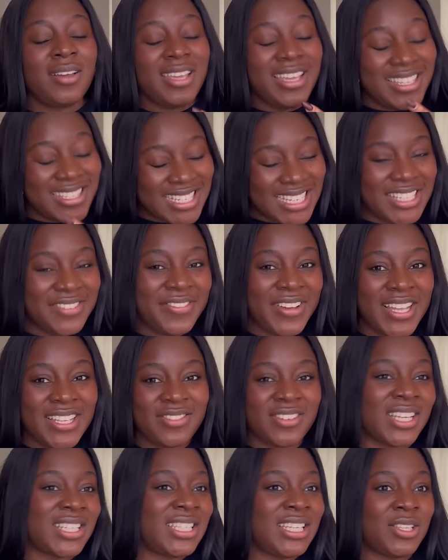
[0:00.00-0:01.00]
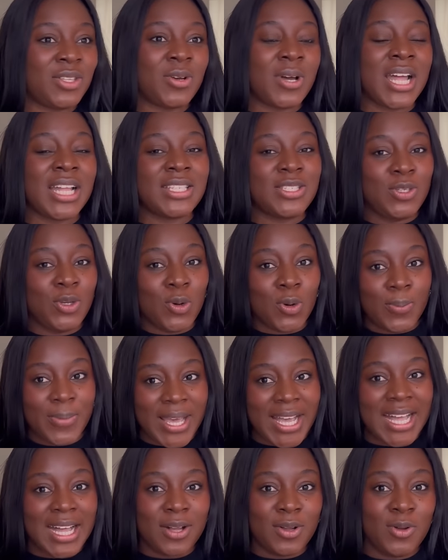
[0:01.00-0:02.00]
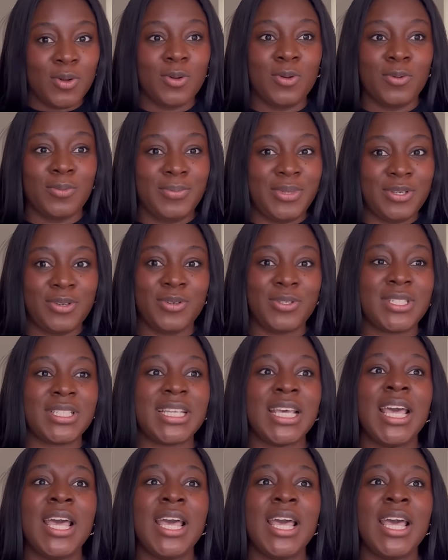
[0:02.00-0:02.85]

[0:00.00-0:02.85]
a certified translator at your beck and call because